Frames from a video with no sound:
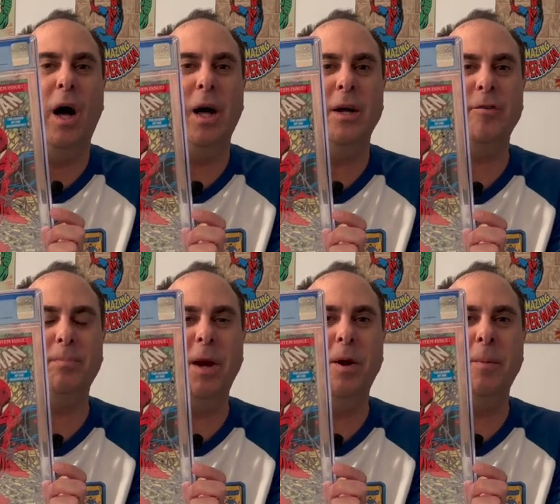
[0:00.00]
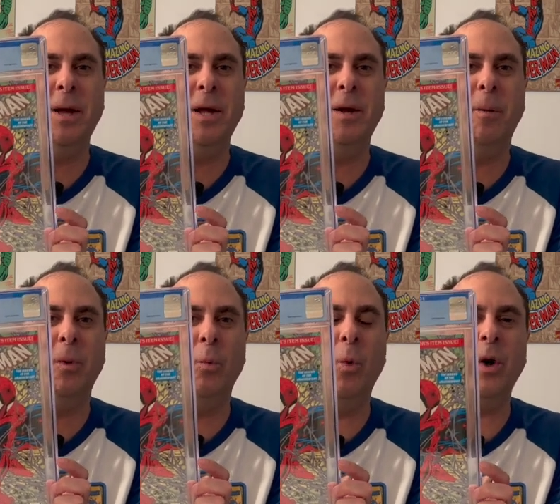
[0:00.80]
Spider-Man
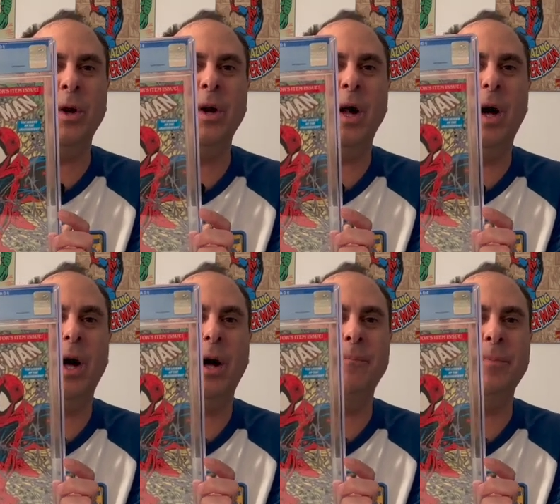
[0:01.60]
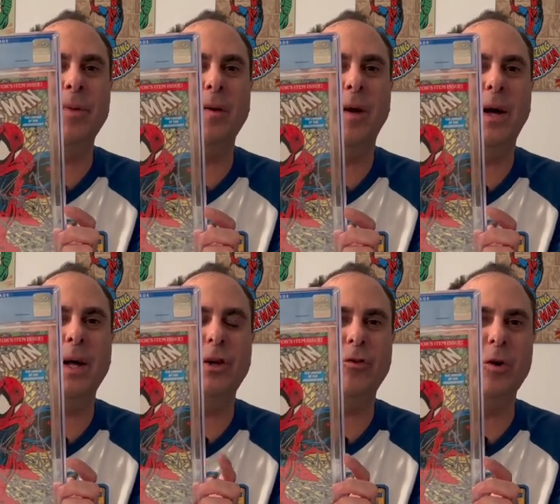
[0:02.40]
#1, I
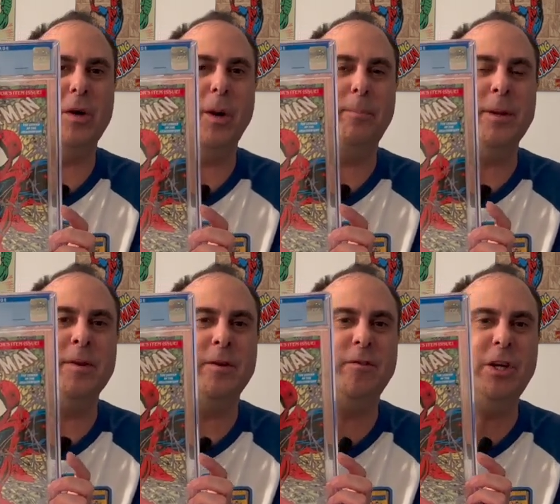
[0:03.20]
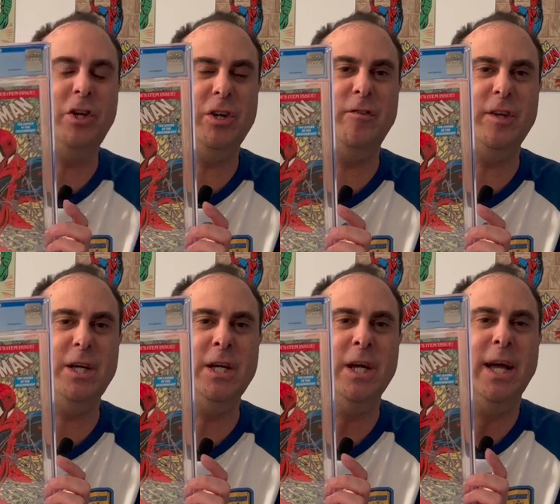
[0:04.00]
just looked up in the
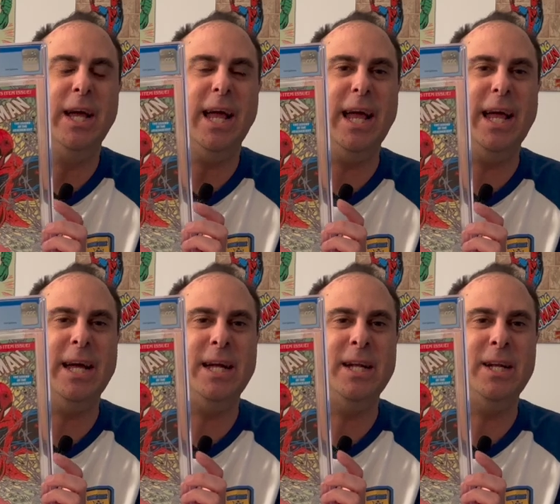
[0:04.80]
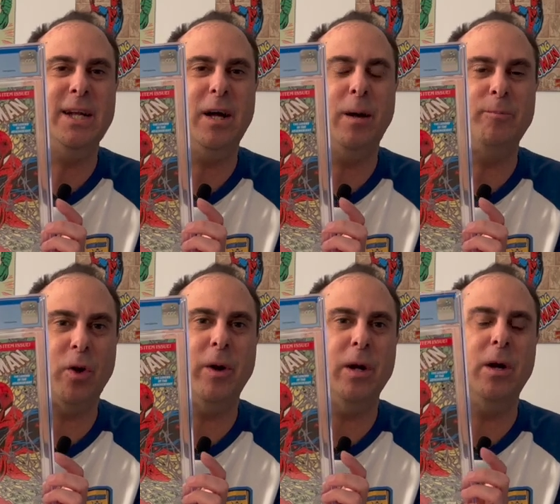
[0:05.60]
CGC, and I'm
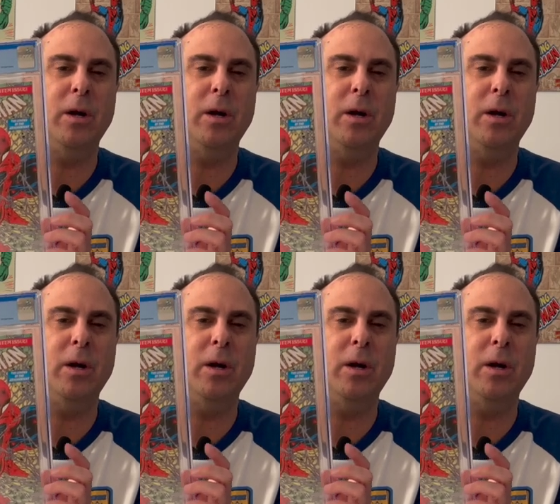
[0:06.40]
sorry,